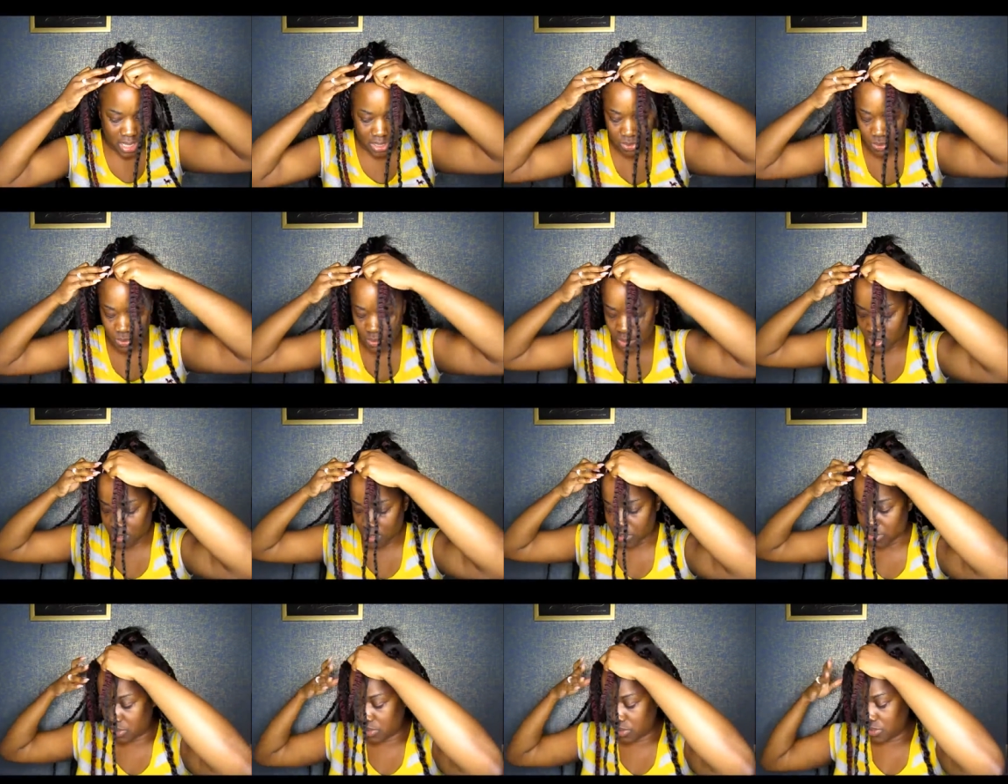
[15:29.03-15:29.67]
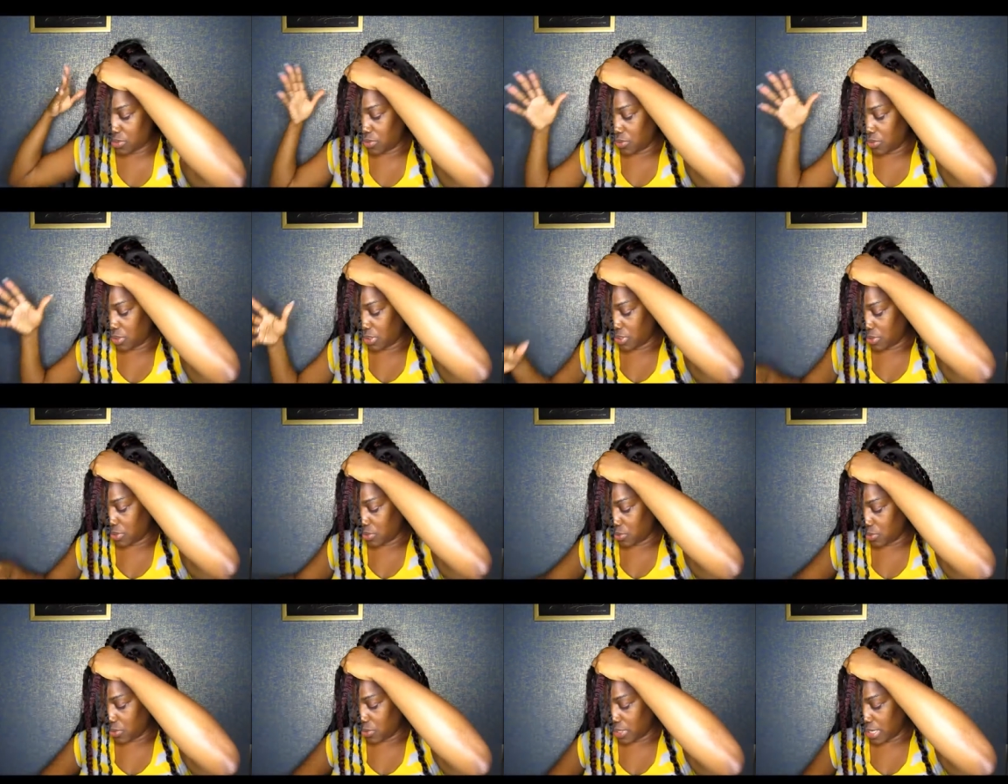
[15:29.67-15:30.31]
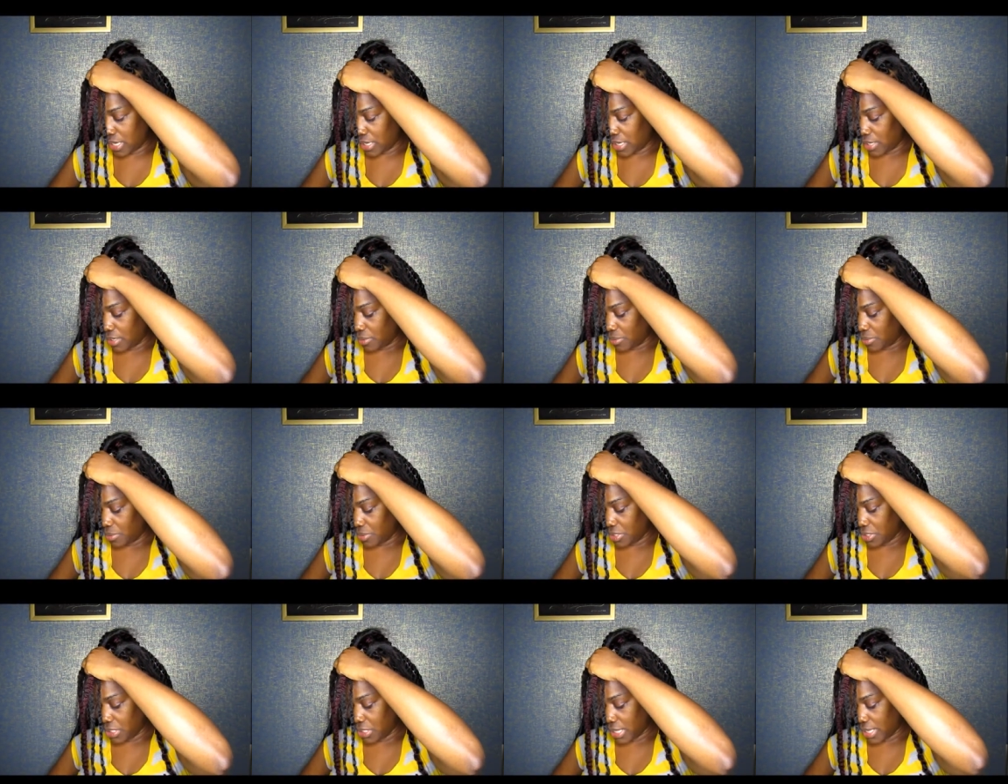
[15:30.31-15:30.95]
you could do it and it'll
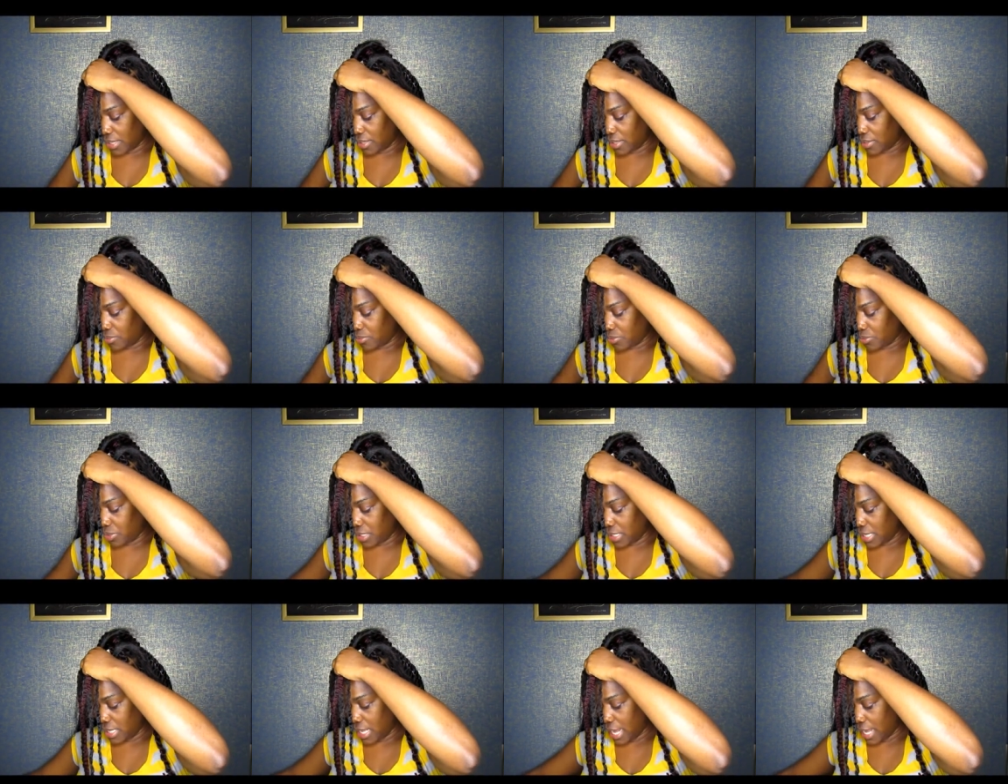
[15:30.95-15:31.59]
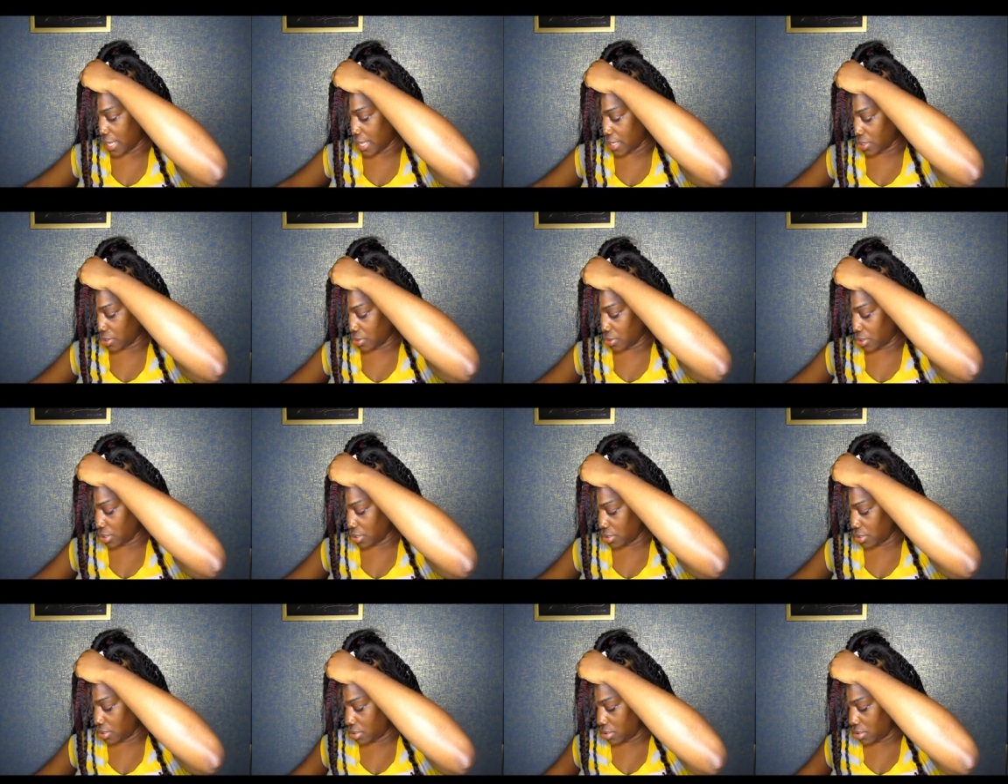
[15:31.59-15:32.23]
be like completely accurate.